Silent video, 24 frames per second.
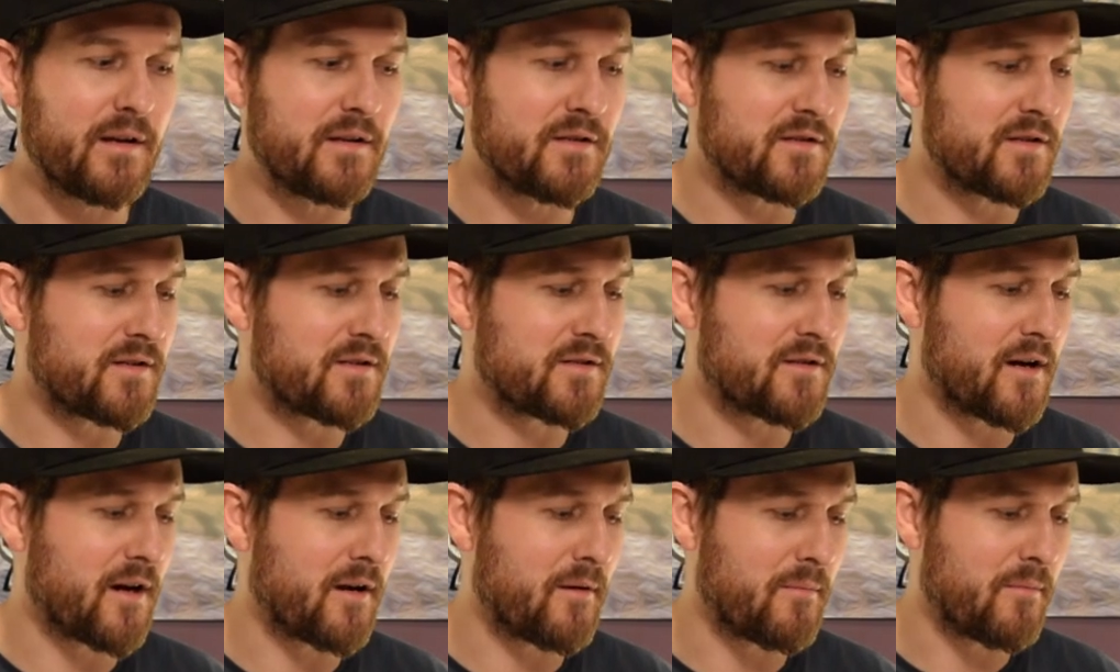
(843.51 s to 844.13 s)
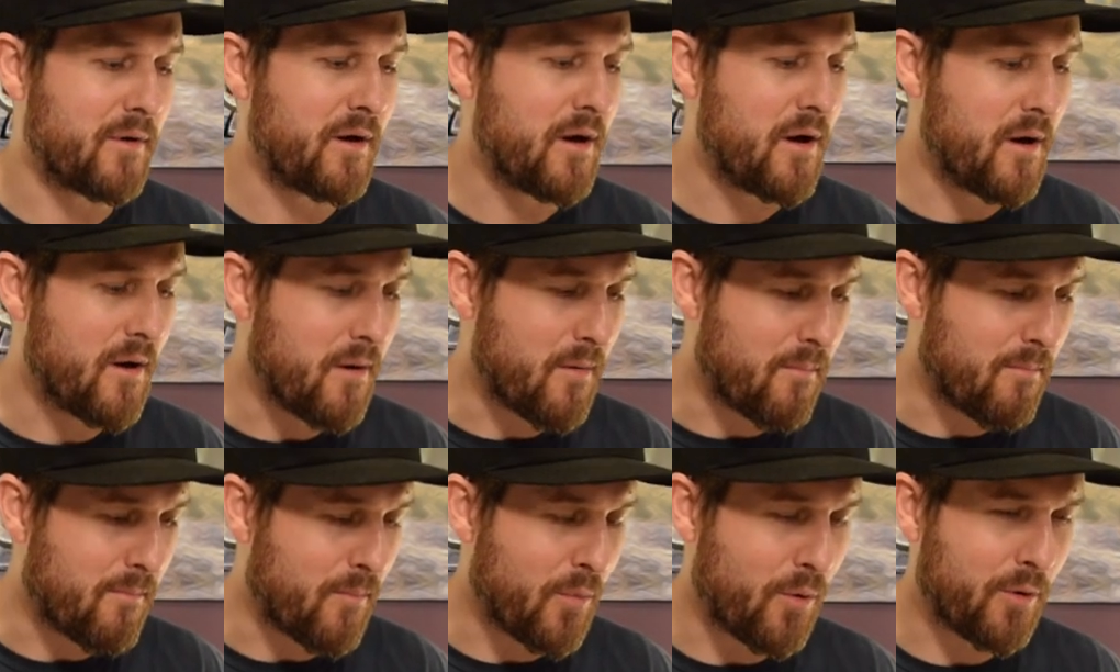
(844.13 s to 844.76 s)
it's just got
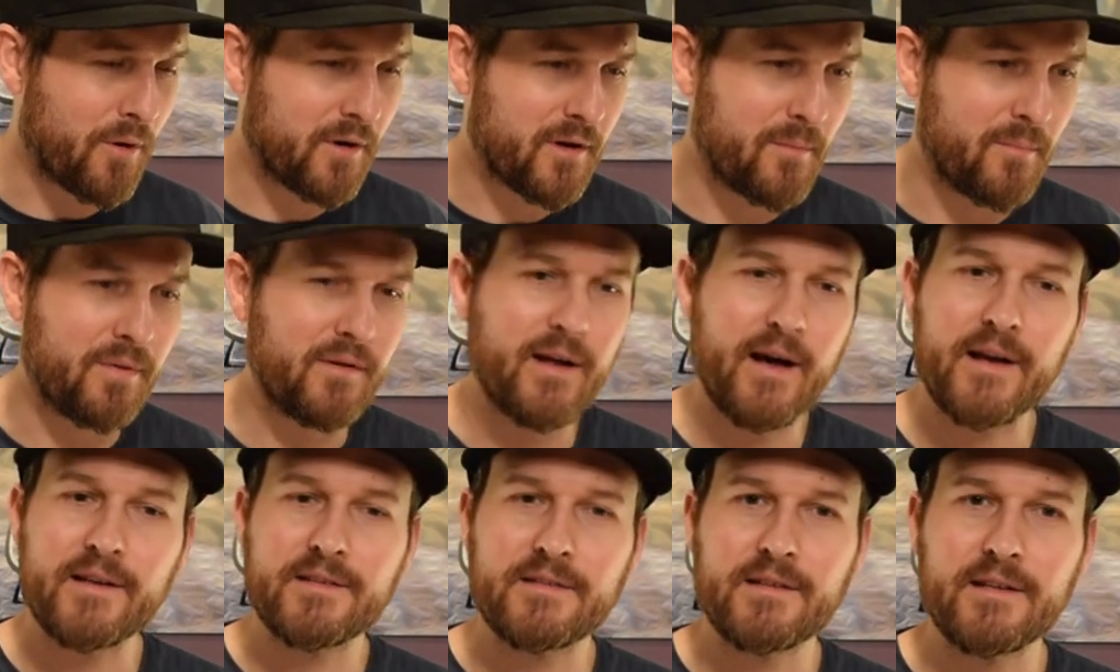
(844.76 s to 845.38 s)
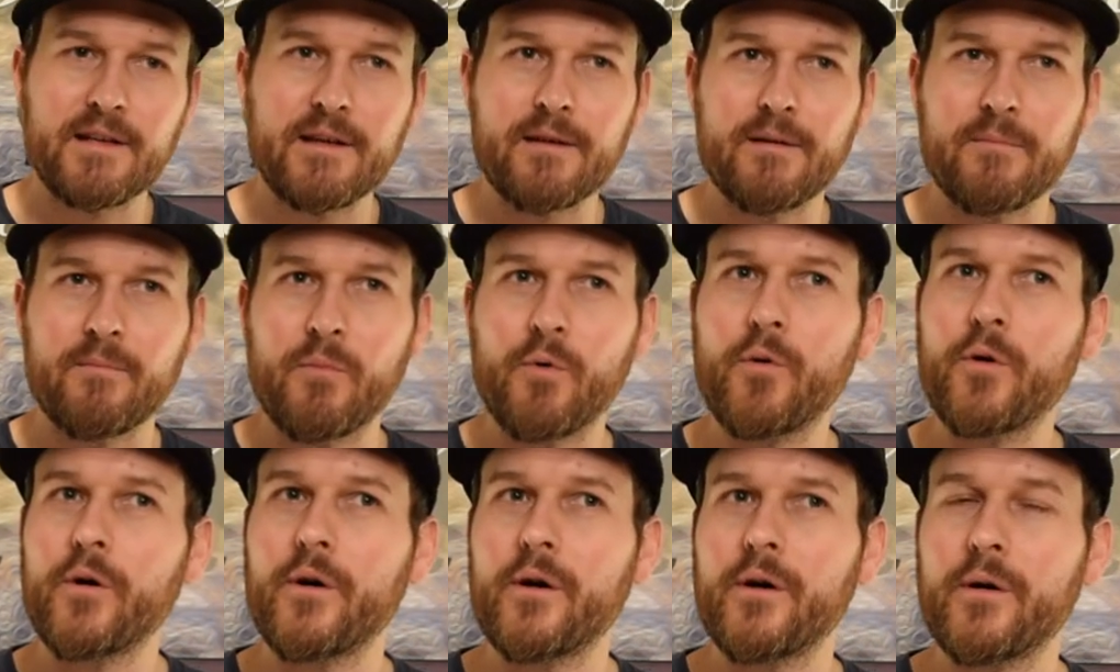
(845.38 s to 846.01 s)
more complexity,
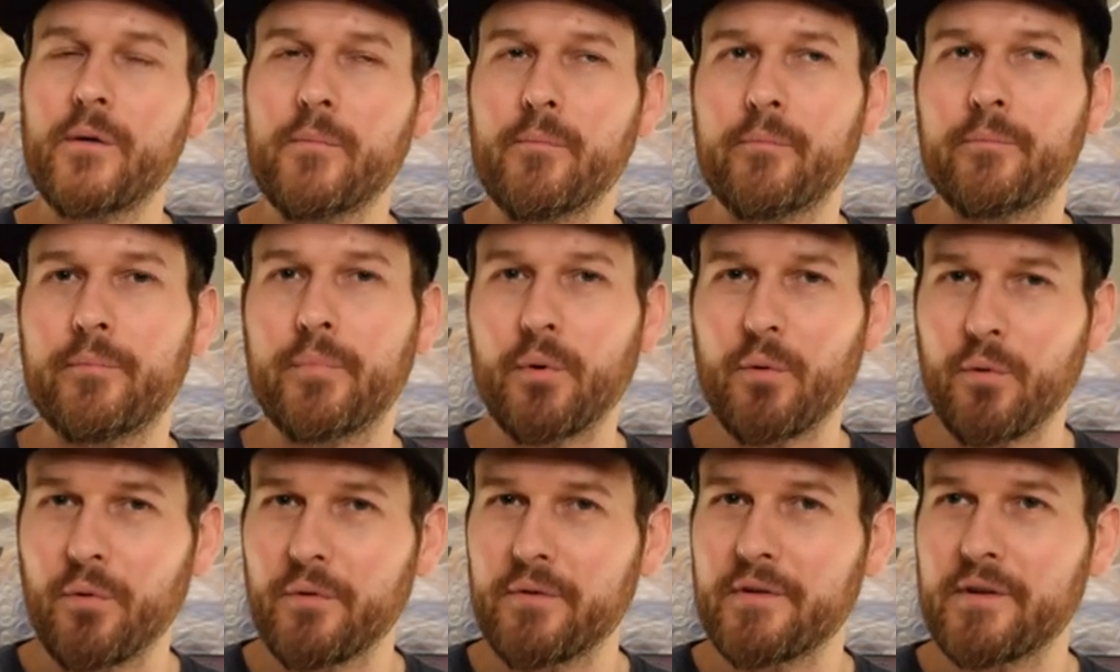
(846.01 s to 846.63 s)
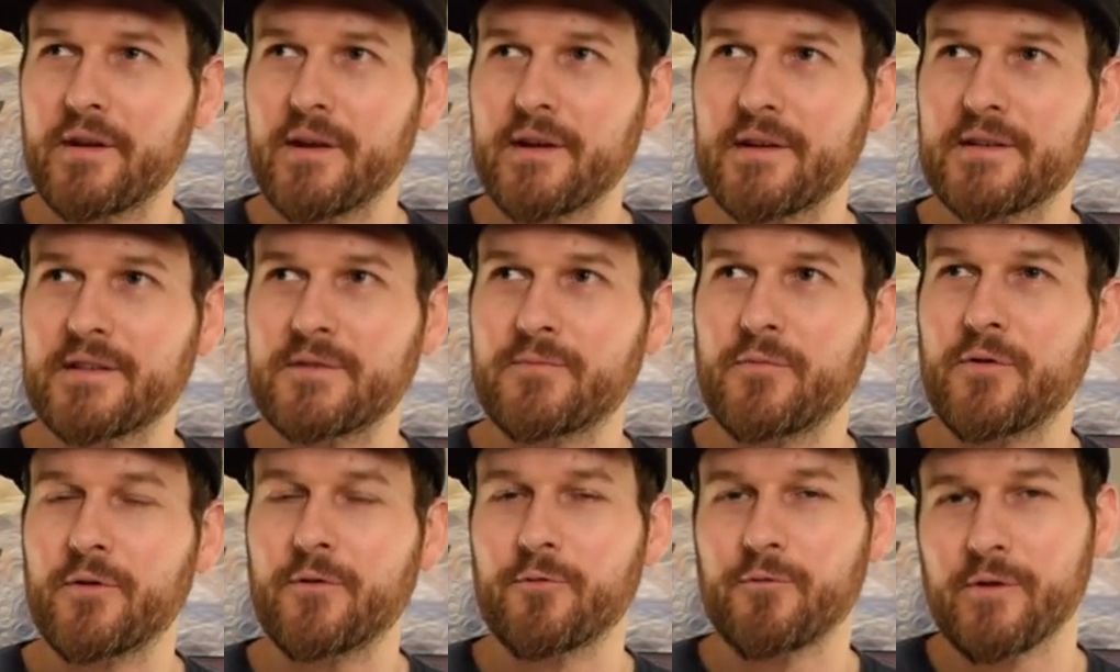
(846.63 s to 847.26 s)
more boldness,
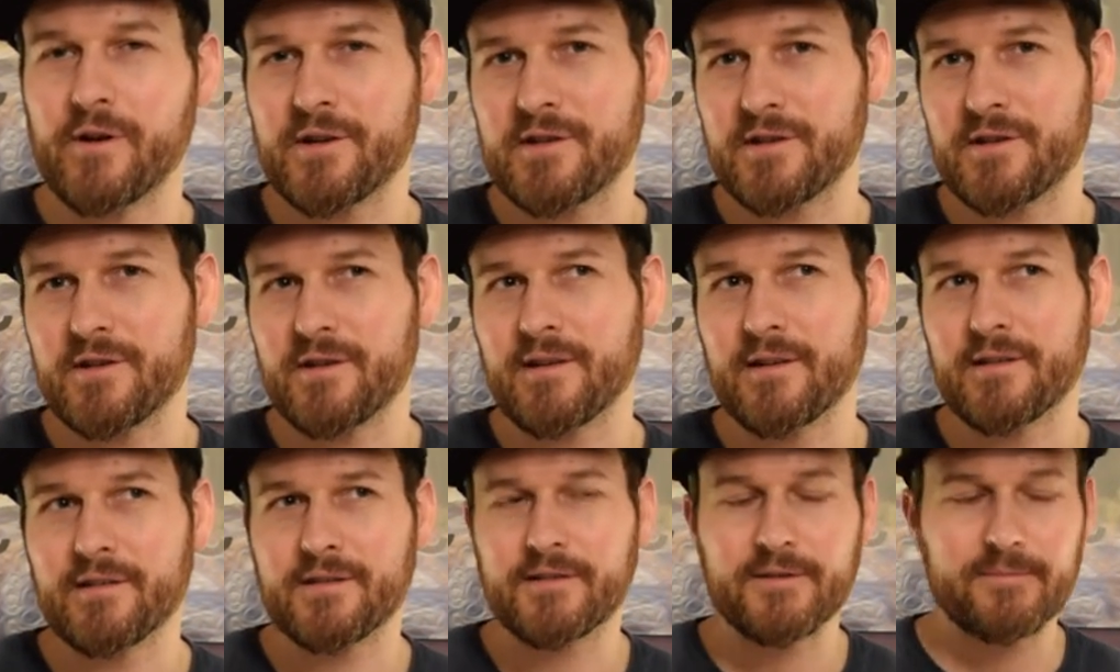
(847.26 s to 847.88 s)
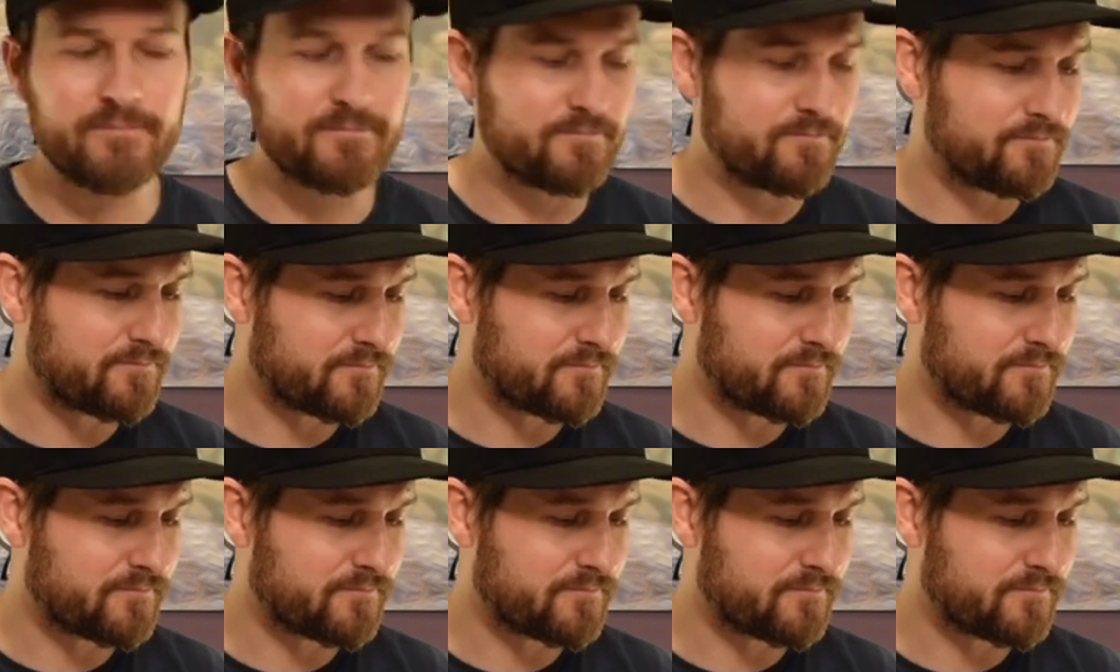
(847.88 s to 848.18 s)
more richness.